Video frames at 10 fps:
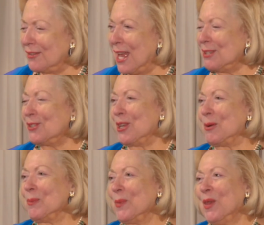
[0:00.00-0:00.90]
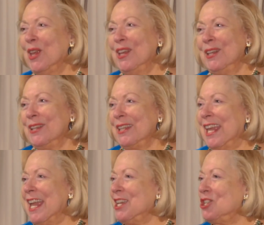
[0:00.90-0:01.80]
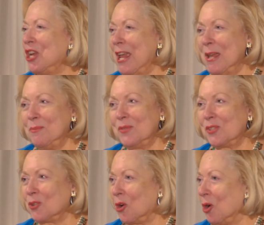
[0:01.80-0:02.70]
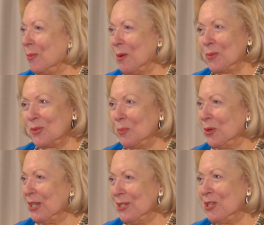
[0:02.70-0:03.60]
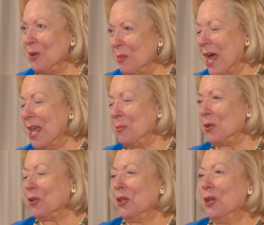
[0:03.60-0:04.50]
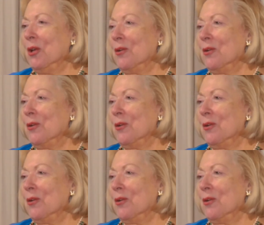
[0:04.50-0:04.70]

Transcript: Now, that's a King James term that was put into the Bible